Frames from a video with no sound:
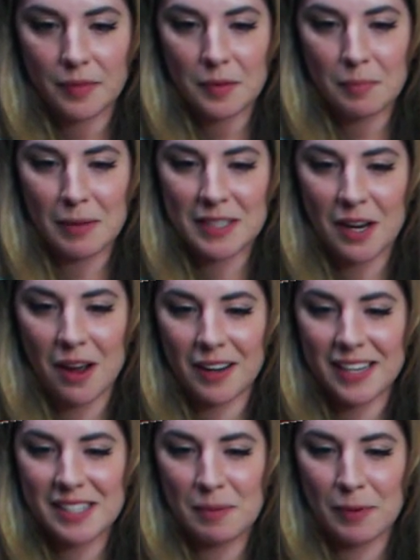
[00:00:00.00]
My dog
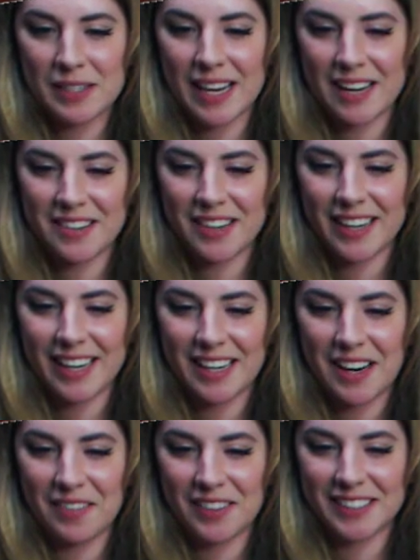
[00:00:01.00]
is a pretender. He
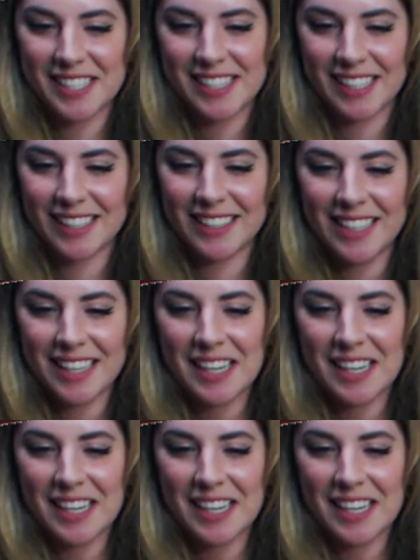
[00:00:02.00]
never listened.